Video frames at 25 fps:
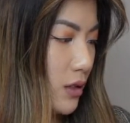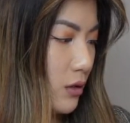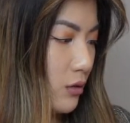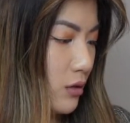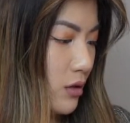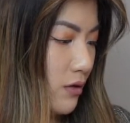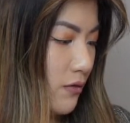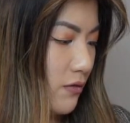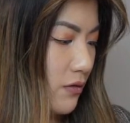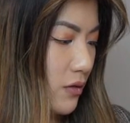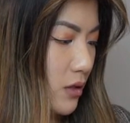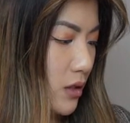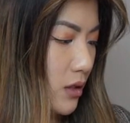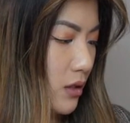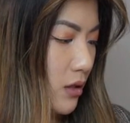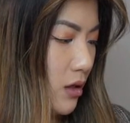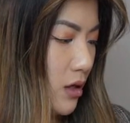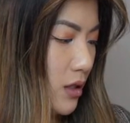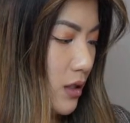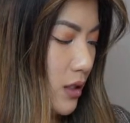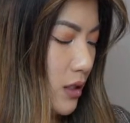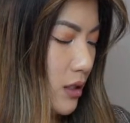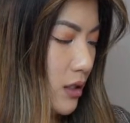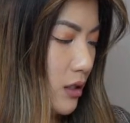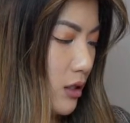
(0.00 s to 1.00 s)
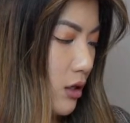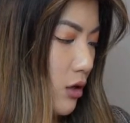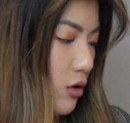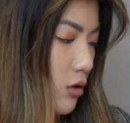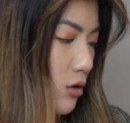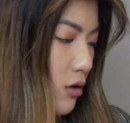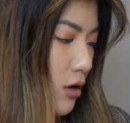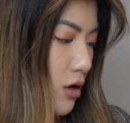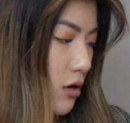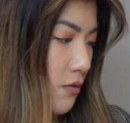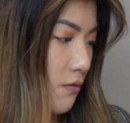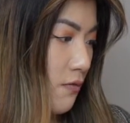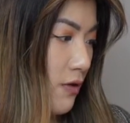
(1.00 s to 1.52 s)
They're different sizes, so you
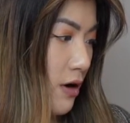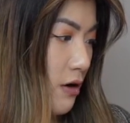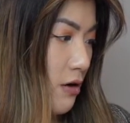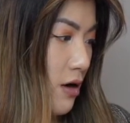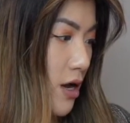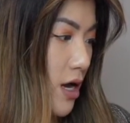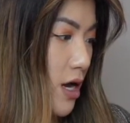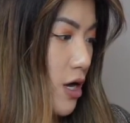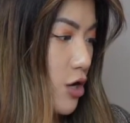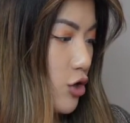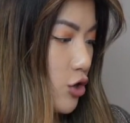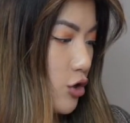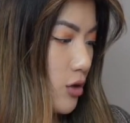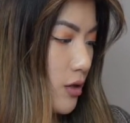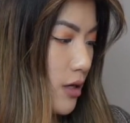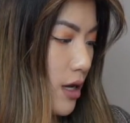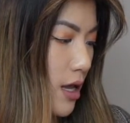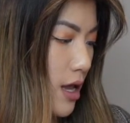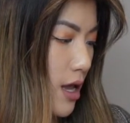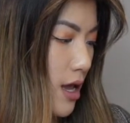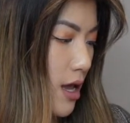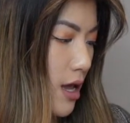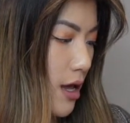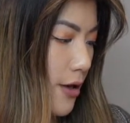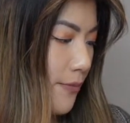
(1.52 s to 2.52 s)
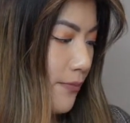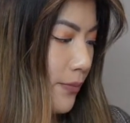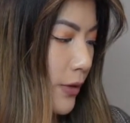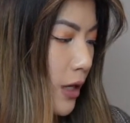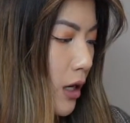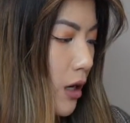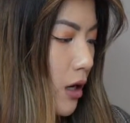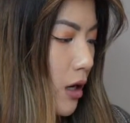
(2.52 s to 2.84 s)
got a good variation here.